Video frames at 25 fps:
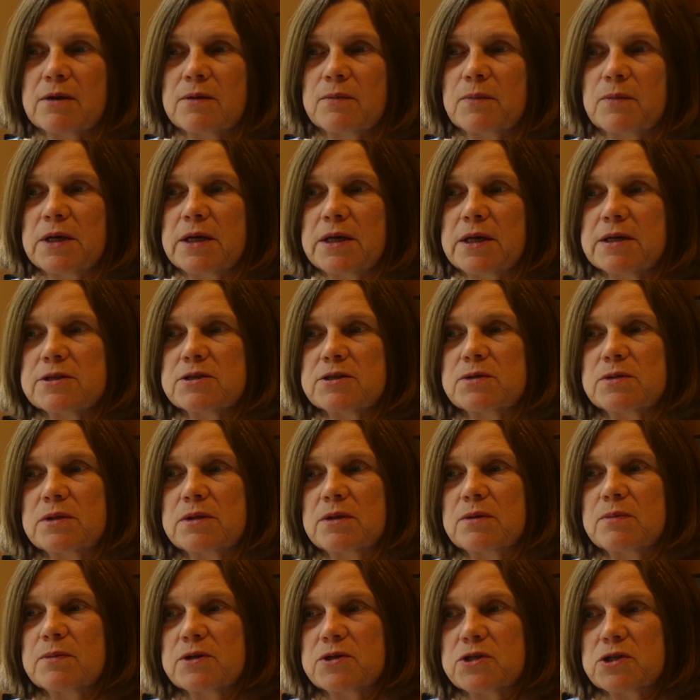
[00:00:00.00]
because
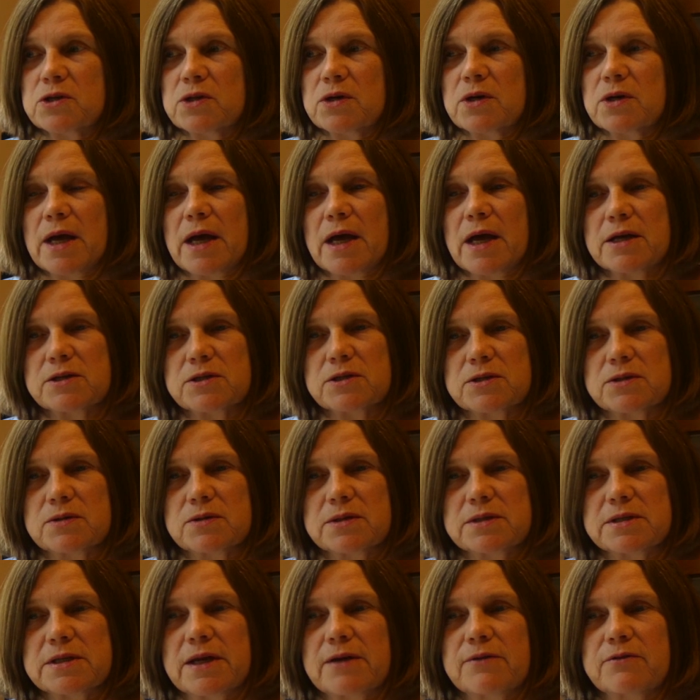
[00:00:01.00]
the mature ash
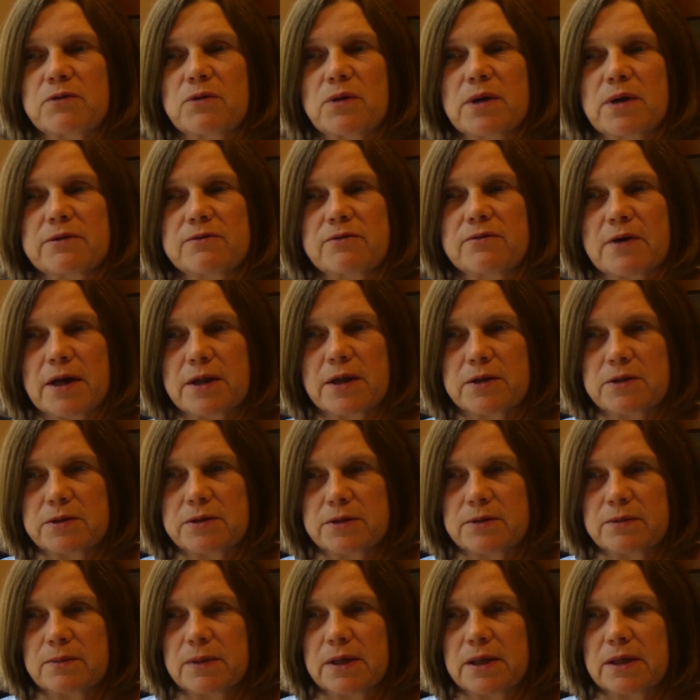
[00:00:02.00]
trees have great value
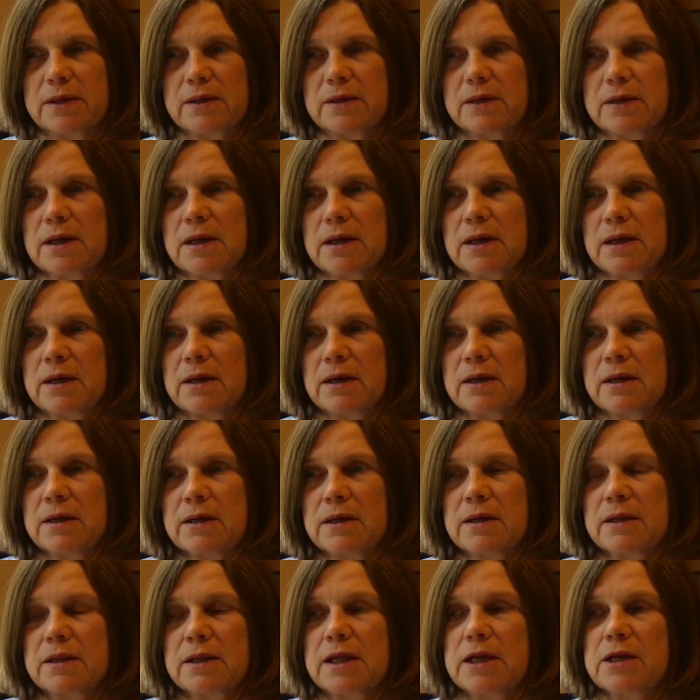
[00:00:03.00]
to me.
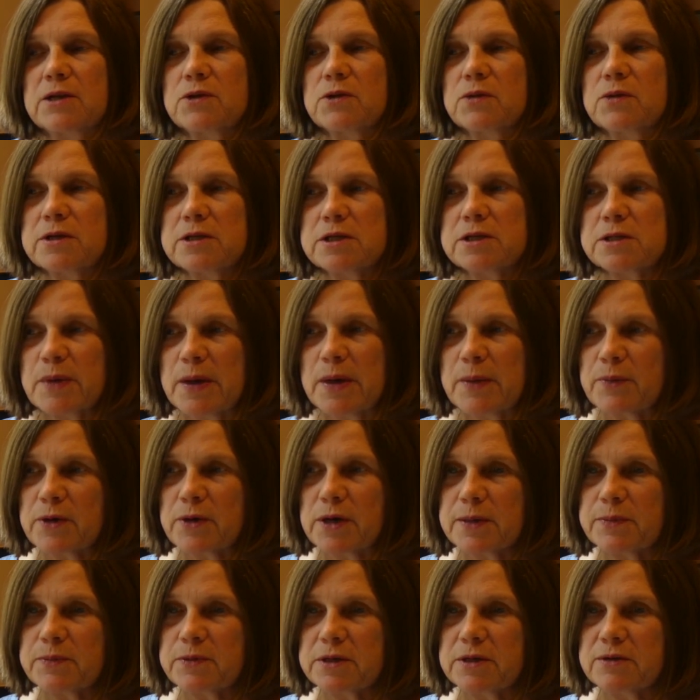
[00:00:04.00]
They increase my
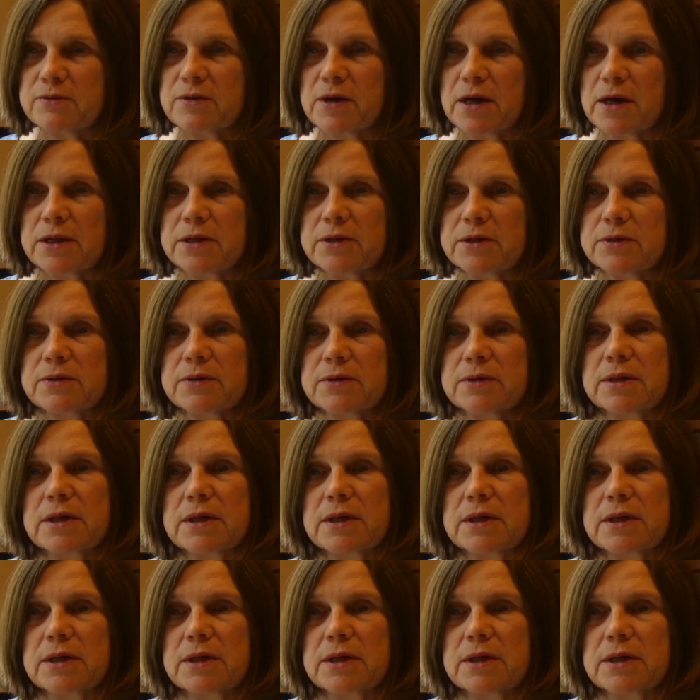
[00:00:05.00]
property value,